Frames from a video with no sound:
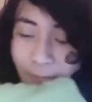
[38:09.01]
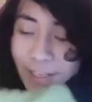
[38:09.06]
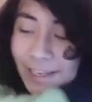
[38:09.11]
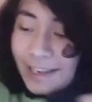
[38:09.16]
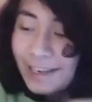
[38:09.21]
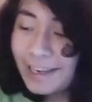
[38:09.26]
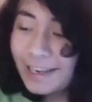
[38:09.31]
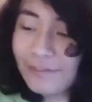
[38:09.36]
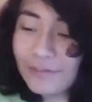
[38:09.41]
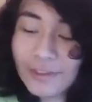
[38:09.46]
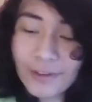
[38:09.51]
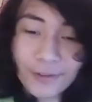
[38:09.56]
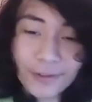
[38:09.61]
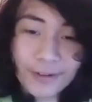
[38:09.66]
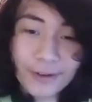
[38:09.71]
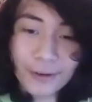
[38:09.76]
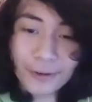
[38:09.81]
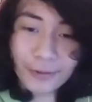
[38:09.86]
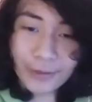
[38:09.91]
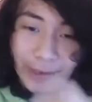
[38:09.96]
If there's
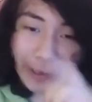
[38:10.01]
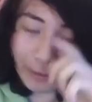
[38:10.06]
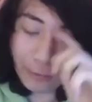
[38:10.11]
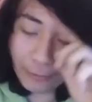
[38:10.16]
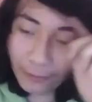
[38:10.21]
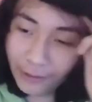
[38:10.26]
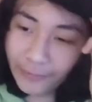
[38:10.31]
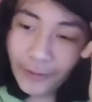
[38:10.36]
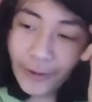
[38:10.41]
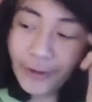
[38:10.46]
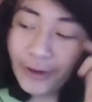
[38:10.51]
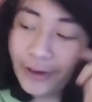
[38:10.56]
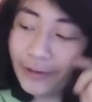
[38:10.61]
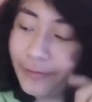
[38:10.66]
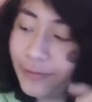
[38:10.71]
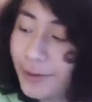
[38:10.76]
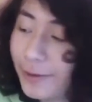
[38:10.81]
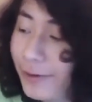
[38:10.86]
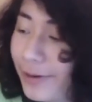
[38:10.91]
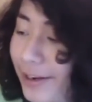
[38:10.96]
no drinking rule, I've already
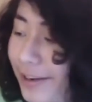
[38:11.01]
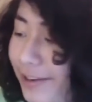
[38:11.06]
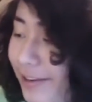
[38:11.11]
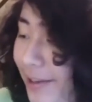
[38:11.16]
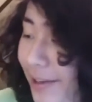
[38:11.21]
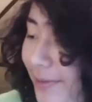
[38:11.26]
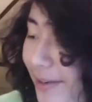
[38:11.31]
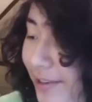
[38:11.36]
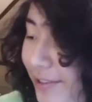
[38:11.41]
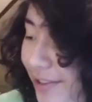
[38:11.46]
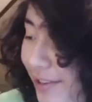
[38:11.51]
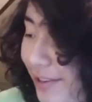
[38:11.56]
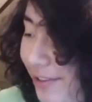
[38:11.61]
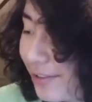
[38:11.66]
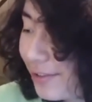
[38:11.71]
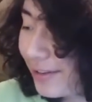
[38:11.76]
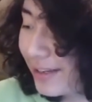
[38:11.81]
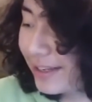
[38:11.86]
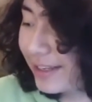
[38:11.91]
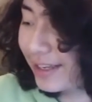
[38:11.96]
failed it because I've been just
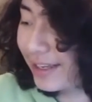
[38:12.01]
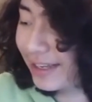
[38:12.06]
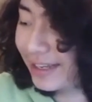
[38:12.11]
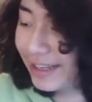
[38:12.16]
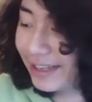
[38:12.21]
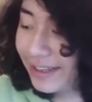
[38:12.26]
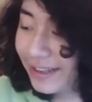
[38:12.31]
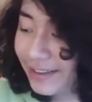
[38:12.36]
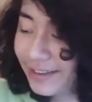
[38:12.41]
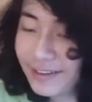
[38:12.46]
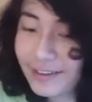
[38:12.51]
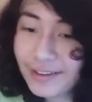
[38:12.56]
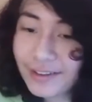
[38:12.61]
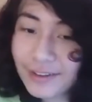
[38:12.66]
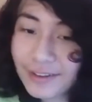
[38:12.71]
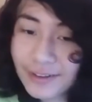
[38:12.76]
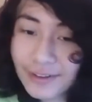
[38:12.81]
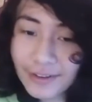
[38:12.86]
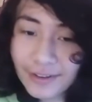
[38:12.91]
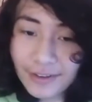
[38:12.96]
drinking
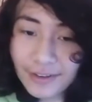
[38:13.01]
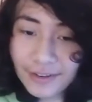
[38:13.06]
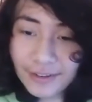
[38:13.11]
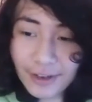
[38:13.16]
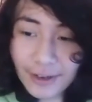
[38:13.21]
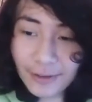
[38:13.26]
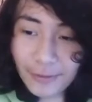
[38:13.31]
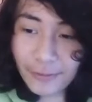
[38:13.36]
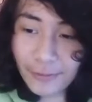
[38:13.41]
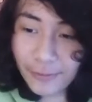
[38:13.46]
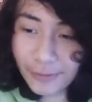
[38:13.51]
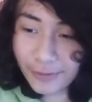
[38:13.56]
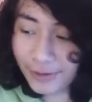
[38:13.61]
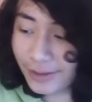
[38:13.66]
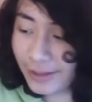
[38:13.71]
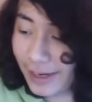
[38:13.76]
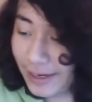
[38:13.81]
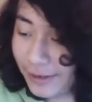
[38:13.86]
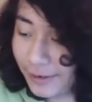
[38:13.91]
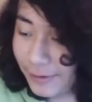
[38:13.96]
stuff
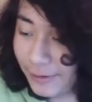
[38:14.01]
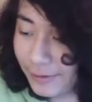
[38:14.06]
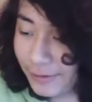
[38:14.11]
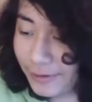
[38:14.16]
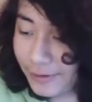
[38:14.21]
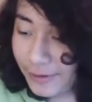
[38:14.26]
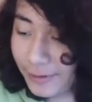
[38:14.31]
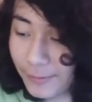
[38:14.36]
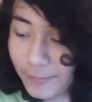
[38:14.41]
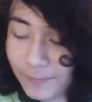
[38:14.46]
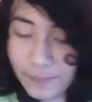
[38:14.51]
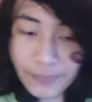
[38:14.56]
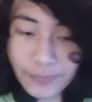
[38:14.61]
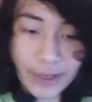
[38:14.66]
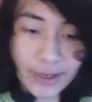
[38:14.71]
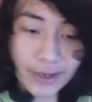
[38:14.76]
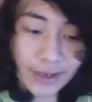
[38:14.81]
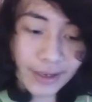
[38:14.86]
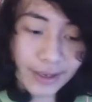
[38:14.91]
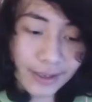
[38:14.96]
so that I don't,
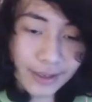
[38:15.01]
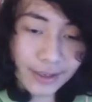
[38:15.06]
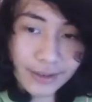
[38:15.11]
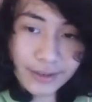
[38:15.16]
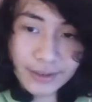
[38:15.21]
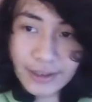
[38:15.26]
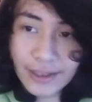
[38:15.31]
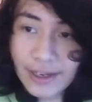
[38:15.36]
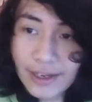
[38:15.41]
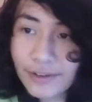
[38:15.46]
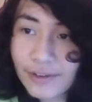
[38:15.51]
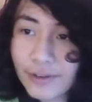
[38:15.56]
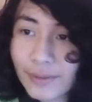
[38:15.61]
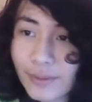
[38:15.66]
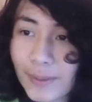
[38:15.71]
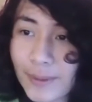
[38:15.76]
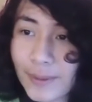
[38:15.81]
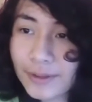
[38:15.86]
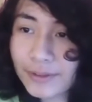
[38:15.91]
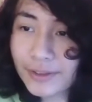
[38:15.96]
so
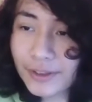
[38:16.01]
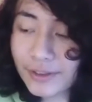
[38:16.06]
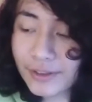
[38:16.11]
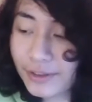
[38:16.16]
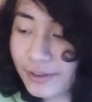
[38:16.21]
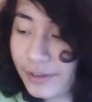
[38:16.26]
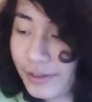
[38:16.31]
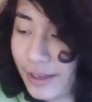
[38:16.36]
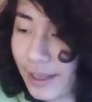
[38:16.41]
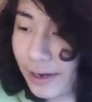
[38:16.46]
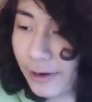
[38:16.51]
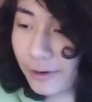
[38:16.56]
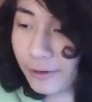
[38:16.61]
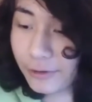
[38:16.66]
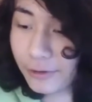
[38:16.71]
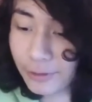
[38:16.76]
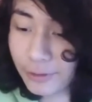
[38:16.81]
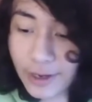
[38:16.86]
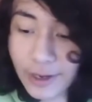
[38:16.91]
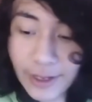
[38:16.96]
my mouth doesn't get all
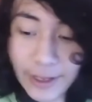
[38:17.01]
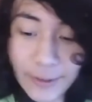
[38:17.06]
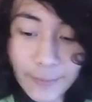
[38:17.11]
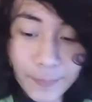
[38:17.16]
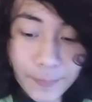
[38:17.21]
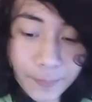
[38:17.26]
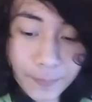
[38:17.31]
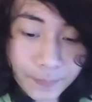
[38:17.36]
dry.